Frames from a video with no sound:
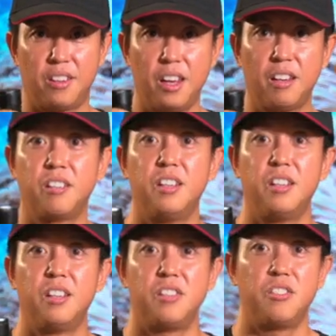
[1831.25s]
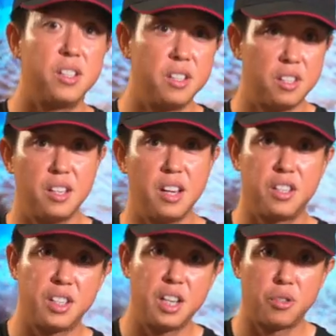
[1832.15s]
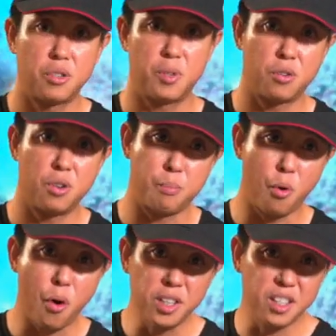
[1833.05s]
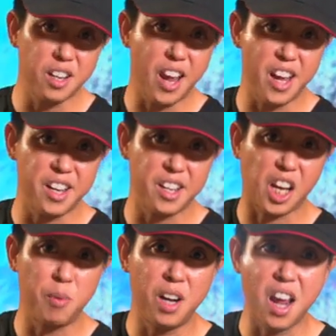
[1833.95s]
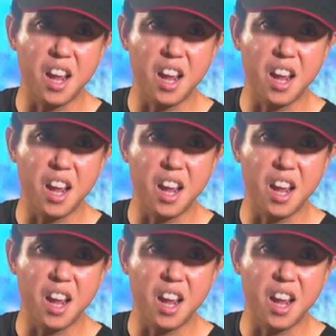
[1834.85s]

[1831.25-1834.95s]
Okay, you didn't see that just now, so I'm just going to point it at the camera